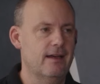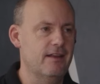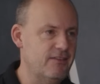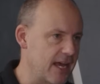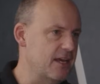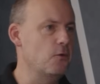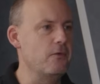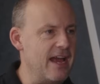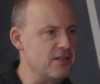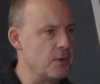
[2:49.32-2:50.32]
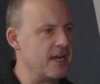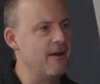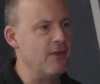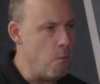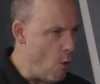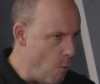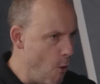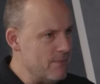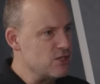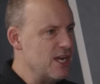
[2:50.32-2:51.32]
And taking all that into account then,
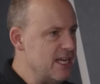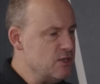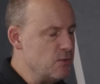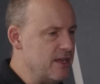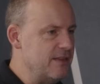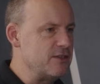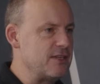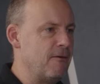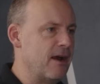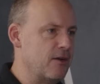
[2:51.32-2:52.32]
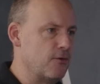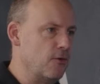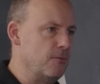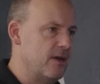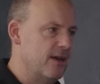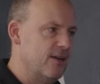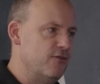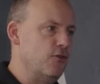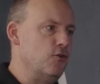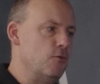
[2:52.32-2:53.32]
what machines within the Starrag Group
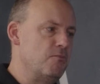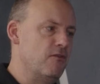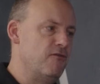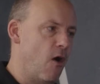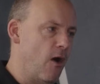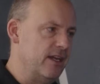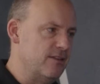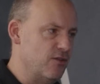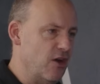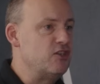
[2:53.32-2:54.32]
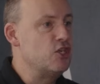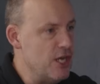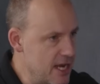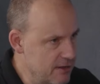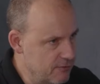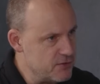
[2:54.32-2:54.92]
do you provide that achieve